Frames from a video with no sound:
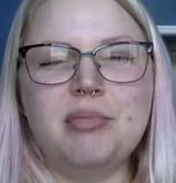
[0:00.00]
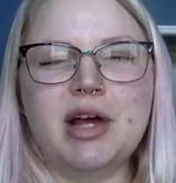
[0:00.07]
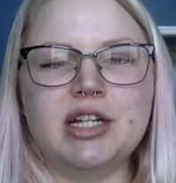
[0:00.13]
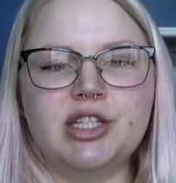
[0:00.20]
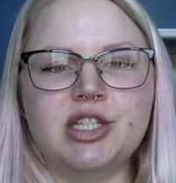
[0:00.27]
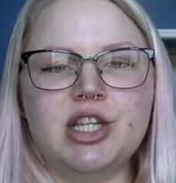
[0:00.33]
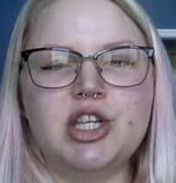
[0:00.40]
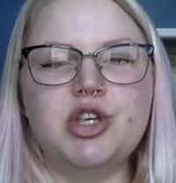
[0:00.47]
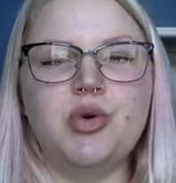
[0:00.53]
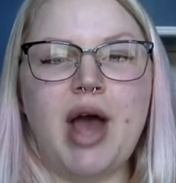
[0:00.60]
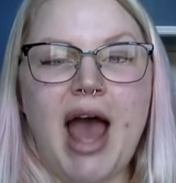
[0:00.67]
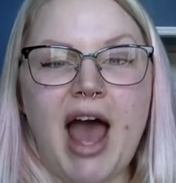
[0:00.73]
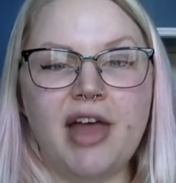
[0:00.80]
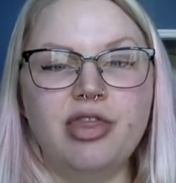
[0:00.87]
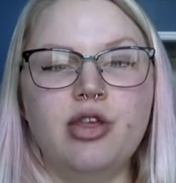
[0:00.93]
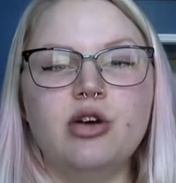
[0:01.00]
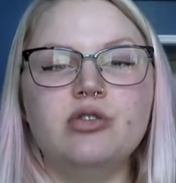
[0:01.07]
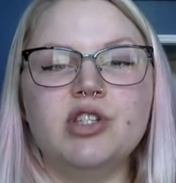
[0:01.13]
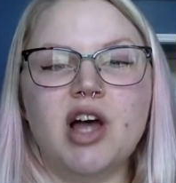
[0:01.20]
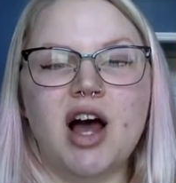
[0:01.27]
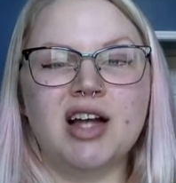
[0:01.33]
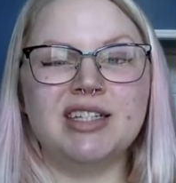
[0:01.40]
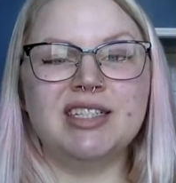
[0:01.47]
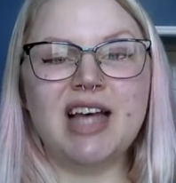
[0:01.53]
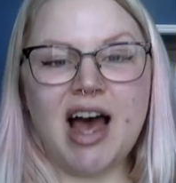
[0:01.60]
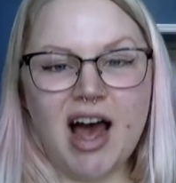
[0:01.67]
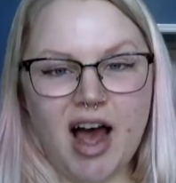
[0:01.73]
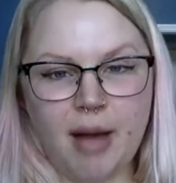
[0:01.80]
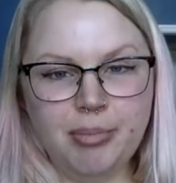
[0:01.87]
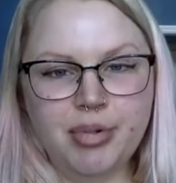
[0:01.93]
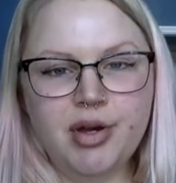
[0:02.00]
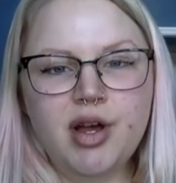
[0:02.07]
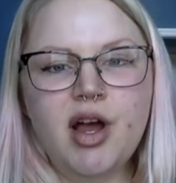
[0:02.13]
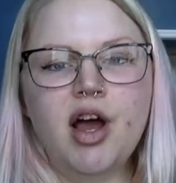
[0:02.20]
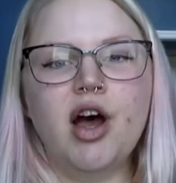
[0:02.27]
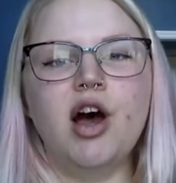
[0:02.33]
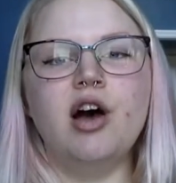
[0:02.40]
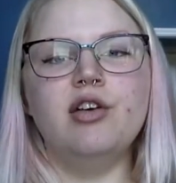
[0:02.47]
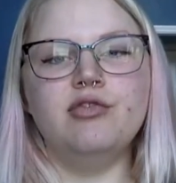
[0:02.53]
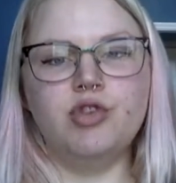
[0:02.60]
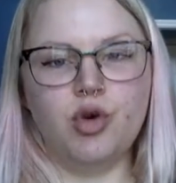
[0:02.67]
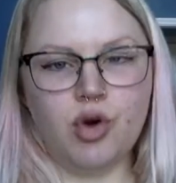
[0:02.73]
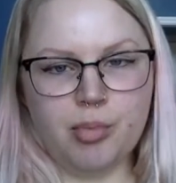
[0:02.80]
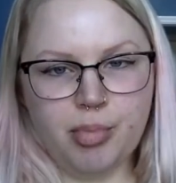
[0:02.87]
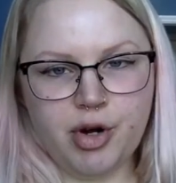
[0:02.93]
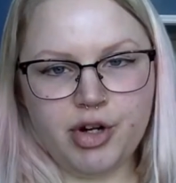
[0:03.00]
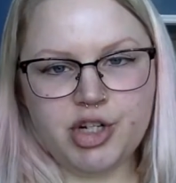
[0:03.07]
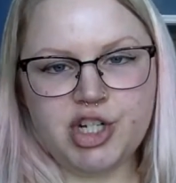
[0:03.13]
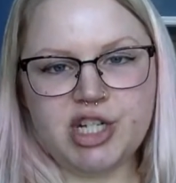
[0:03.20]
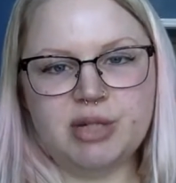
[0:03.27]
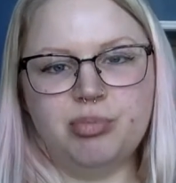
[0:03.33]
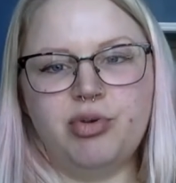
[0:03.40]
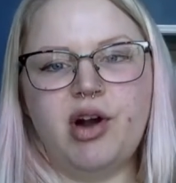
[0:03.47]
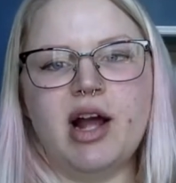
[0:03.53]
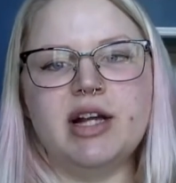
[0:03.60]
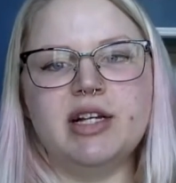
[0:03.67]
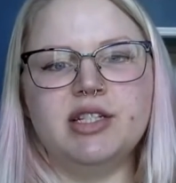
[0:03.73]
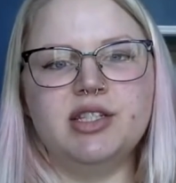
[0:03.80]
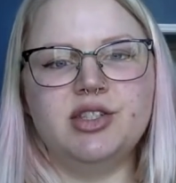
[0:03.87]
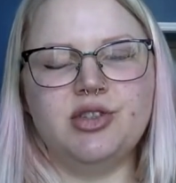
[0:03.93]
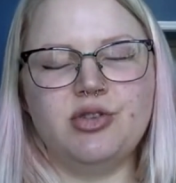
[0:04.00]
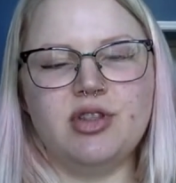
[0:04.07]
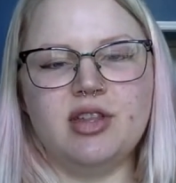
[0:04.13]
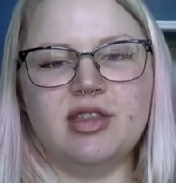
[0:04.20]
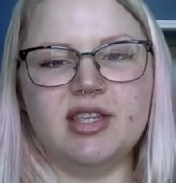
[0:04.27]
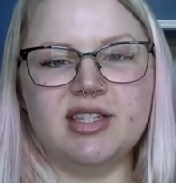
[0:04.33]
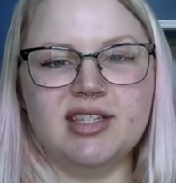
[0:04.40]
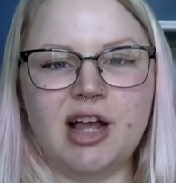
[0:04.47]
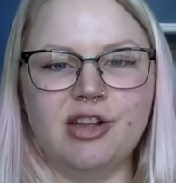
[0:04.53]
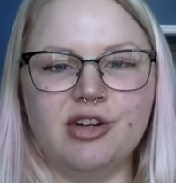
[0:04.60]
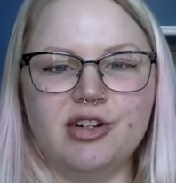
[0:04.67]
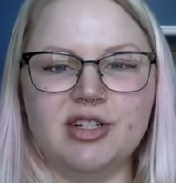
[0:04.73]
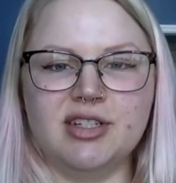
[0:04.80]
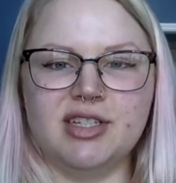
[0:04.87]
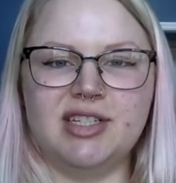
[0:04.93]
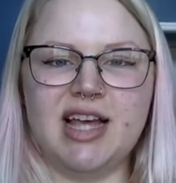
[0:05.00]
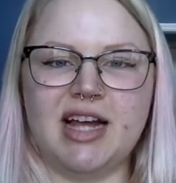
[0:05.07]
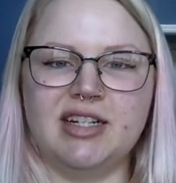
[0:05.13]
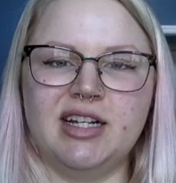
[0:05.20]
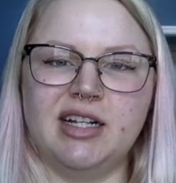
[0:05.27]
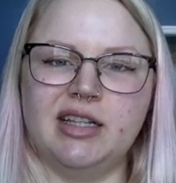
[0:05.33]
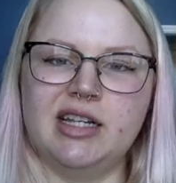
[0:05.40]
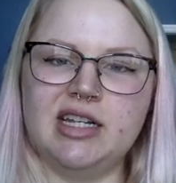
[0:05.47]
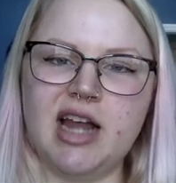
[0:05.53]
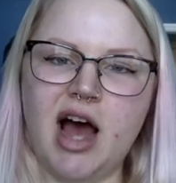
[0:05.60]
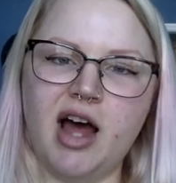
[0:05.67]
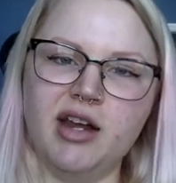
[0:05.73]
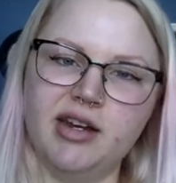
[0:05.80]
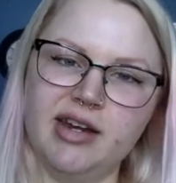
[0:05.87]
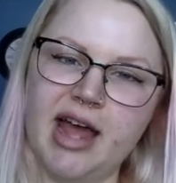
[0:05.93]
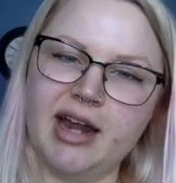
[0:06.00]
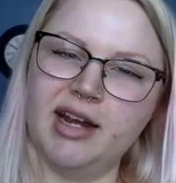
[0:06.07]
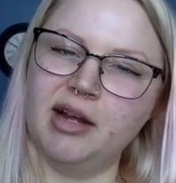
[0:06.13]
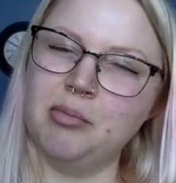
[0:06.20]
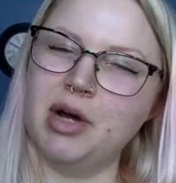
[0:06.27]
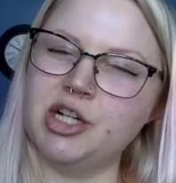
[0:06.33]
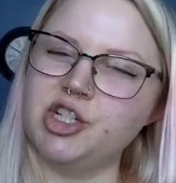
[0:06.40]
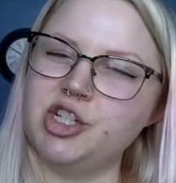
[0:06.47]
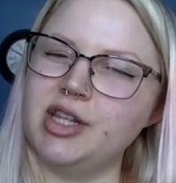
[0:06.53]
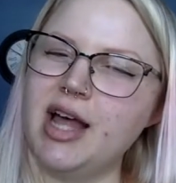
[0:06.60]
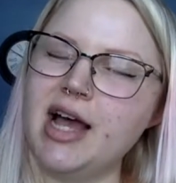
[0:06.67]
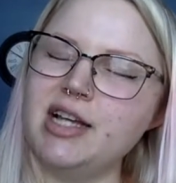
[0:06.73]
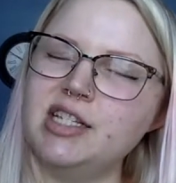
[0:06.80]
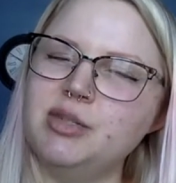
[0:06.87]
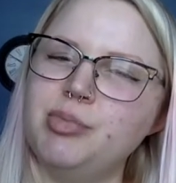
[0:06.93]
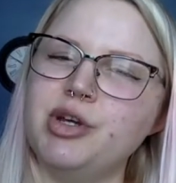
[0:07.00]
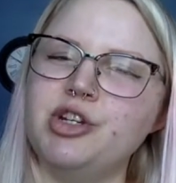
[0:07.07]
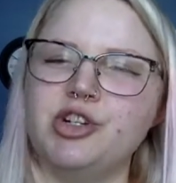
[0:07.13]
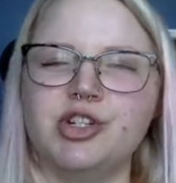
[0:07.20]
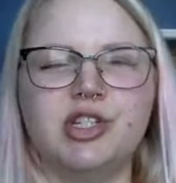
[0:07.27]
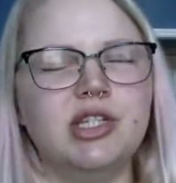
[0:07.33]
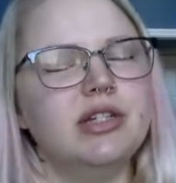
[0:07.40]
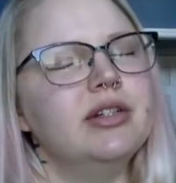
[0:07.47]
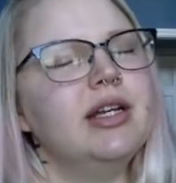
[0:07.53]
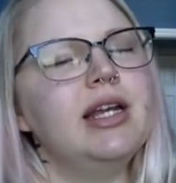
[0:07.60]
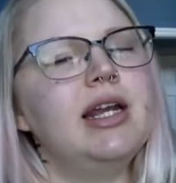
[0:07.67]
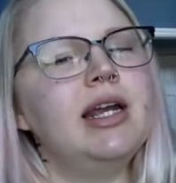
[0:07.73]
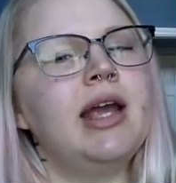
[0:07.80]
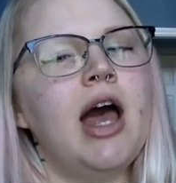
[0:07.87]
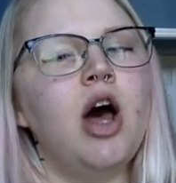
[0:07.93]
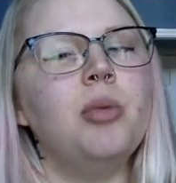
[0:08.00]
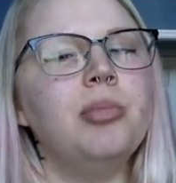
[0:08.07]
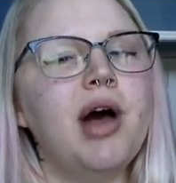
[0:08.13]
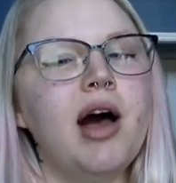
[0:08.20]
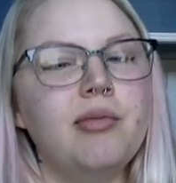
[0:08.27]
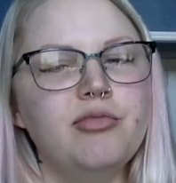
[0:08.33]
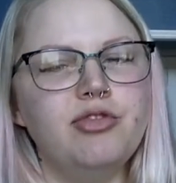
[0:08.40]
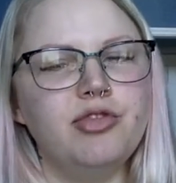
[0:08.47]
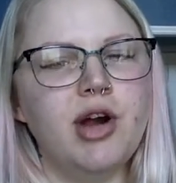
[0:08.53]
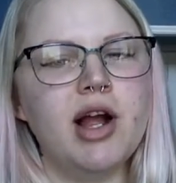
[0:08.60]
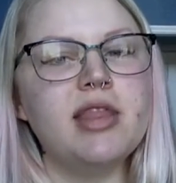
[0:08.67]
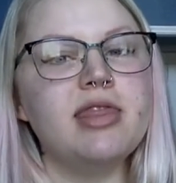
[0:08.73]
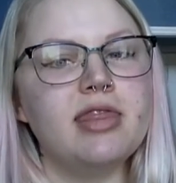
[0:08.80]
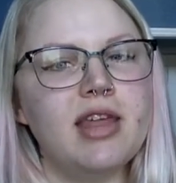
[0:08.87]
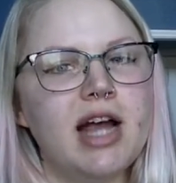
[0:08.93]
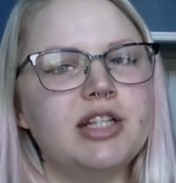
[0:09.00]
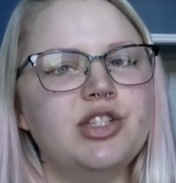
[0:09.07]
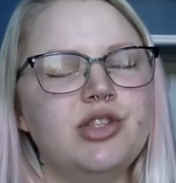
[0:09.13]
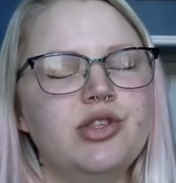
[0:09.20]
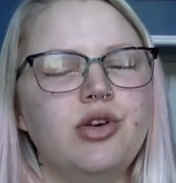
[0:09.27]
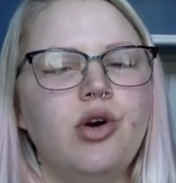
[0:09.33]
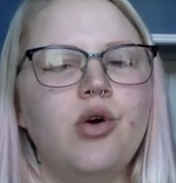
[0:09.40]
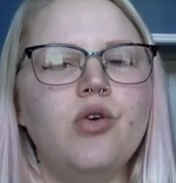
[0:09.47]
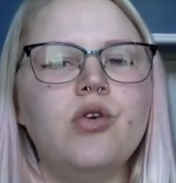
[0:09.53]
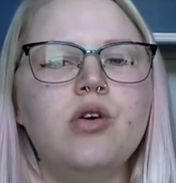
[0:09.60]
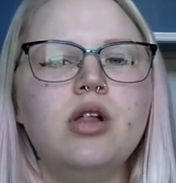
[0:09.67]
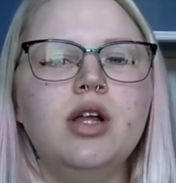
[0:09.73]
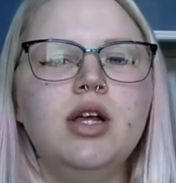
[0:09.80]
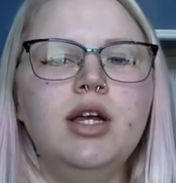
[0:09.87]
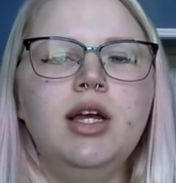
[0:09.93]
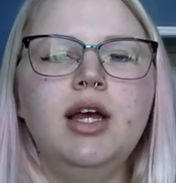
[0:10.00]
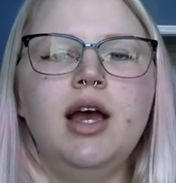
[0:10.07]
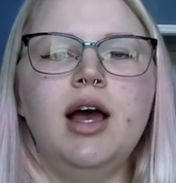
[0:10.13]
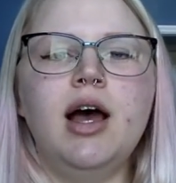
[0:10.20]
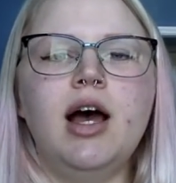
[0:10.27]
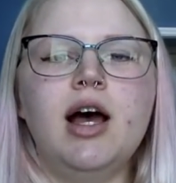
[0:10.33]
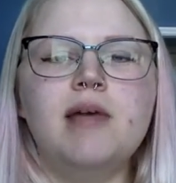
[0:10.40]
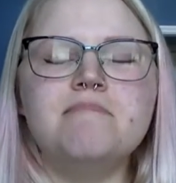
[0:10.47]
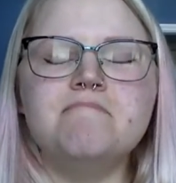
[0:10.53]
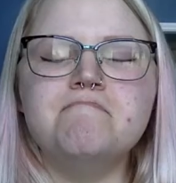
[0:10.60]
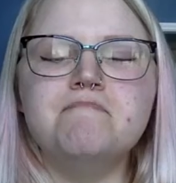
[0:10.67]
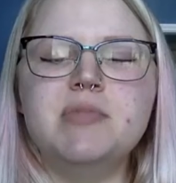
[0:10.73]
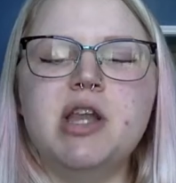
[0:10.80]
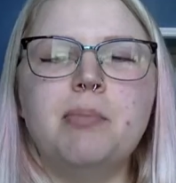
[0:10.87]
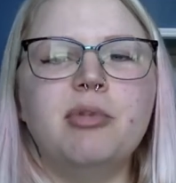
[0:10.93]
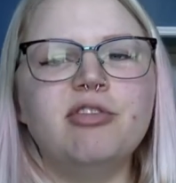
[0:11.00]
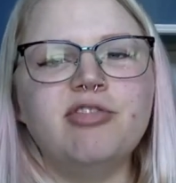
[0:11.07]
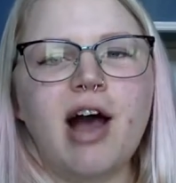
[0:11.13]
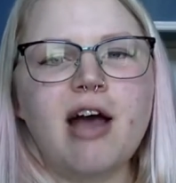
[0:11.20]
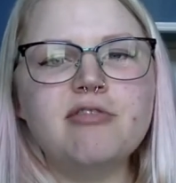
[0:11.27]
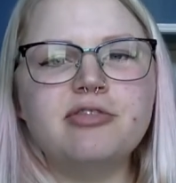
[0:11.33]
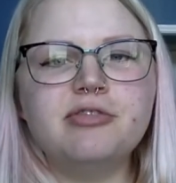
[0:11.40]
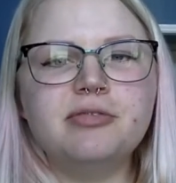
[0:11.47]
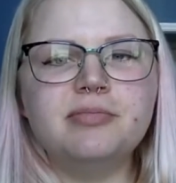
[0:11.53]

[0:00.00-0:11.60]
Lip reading: best that you add those on top of your purchase price, so that the seller is technically not netting much less, but you're still getting help up front. That's the goal. Number five,